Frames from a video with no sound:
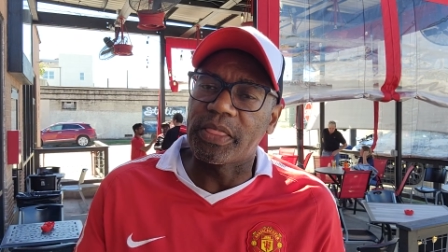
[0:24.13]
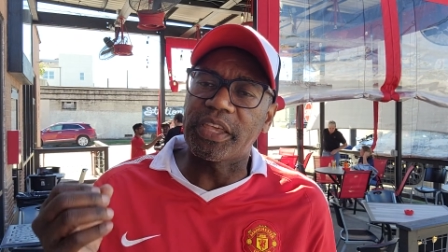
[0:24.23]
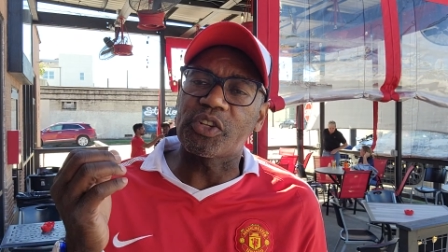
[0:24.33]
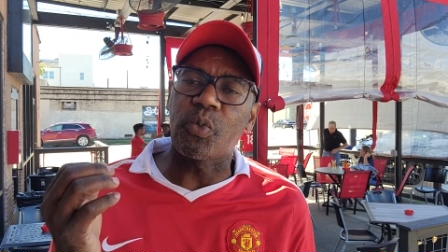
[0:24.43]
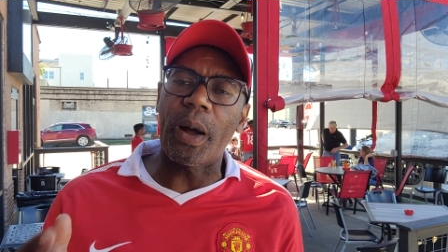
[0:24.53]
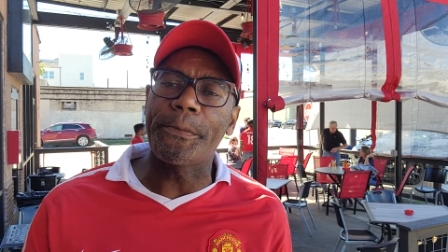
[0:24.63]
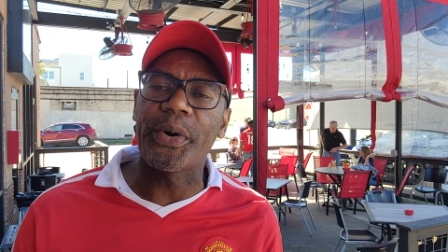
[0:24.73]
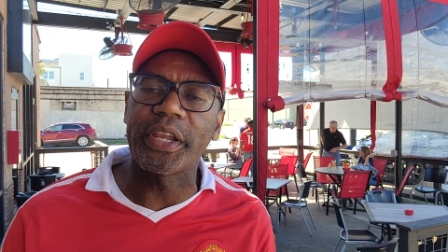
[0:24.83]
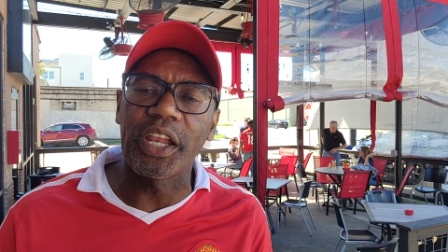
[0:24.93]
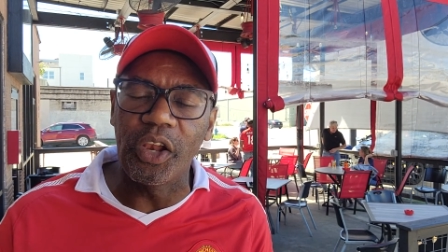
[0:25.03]
There's one
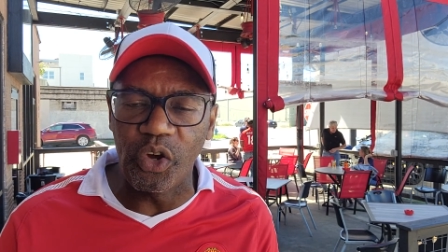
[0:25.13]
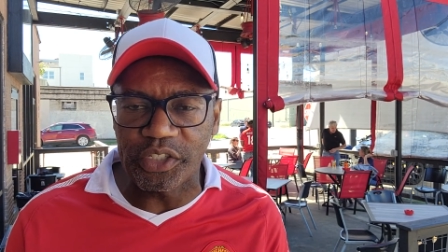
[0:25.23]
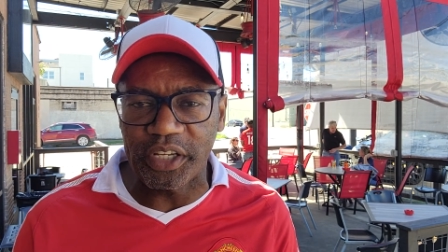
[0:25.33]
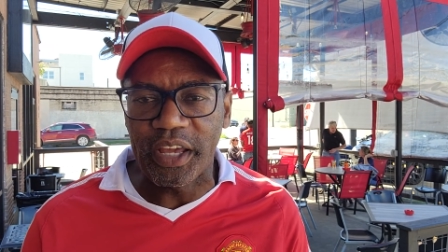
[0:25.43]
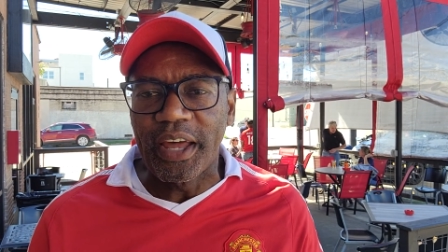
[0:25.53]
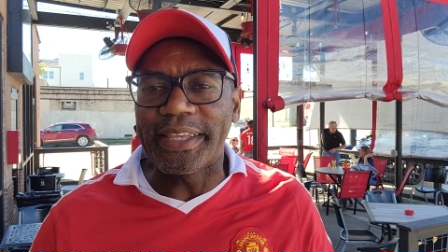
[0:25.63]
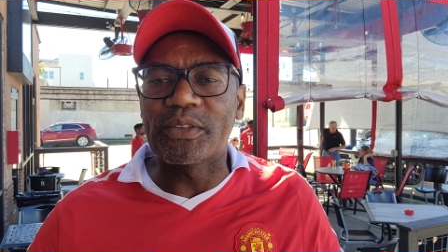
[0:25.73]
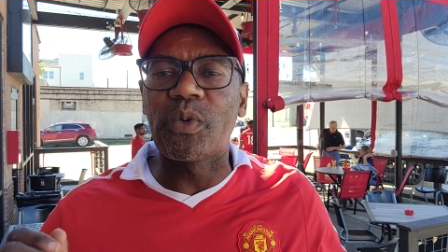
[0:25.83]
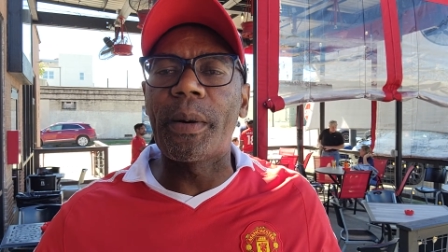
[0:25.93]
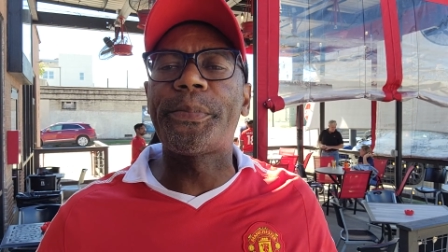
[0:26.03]
point in losing.
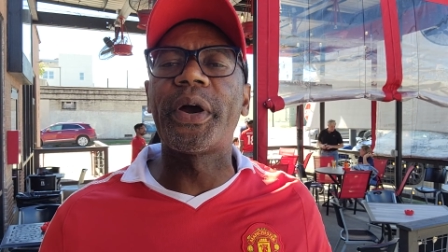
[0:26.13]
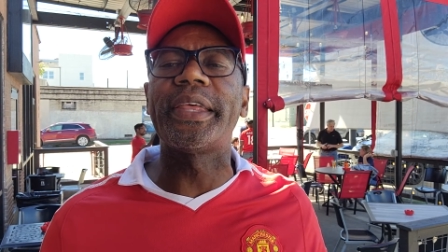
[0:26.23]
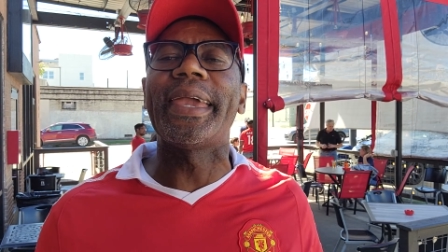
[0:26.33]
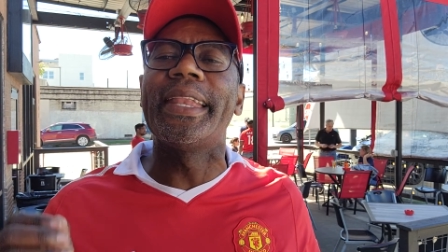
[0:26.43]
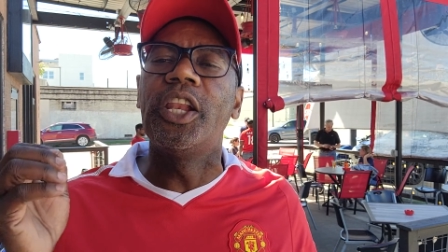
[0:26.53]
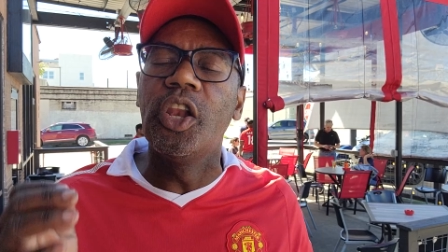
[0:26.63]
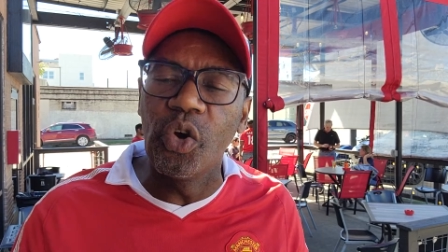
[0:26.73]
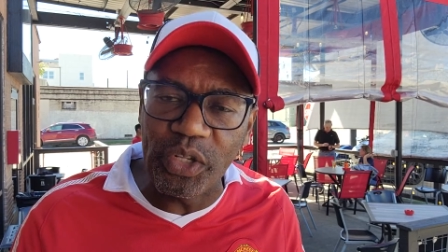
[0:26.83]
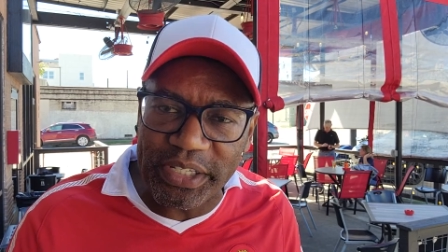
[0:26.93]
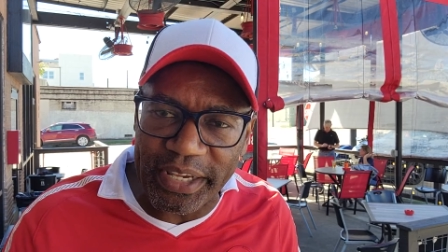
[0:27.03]
There's one point in
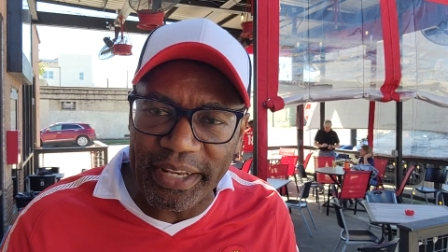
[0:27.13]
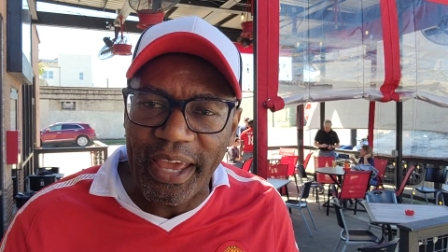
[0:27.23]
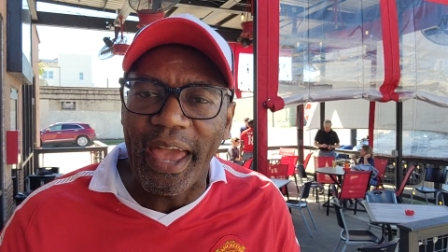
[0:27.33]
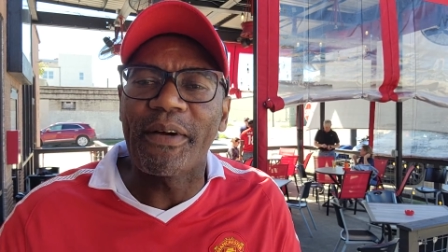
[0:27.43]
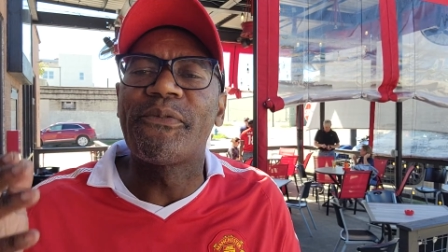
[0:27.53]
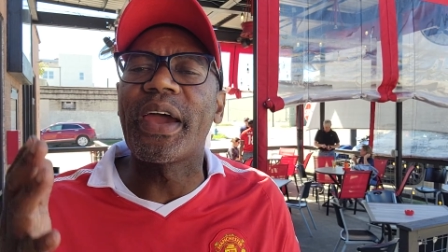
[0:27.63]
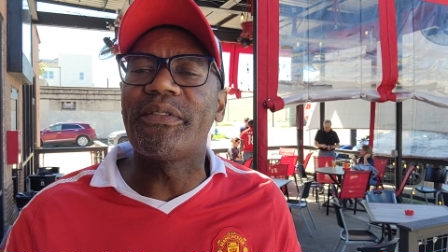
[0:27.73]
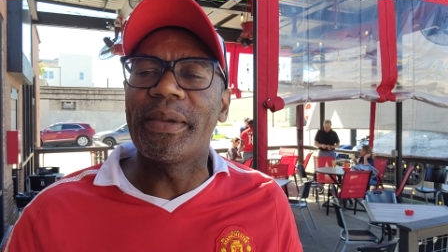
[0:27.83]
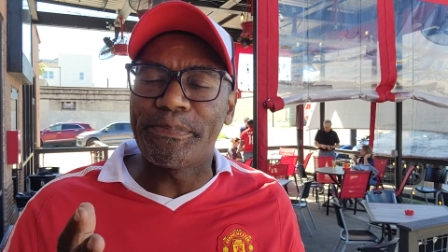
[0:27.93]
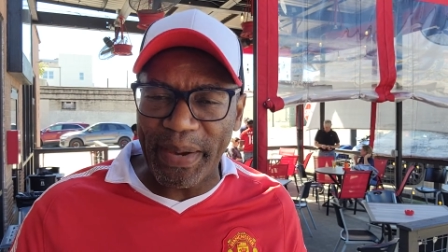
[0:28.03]
losing
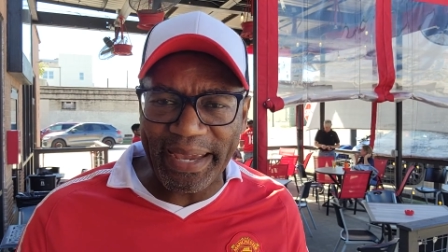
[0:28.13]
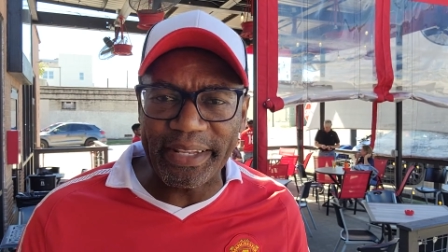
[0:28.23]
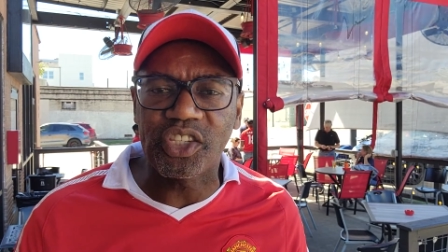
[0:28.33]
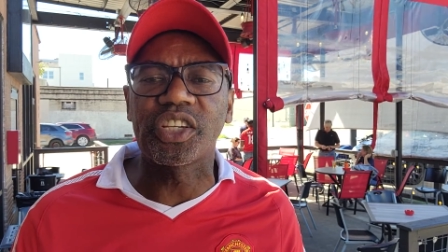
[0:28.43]
very badly.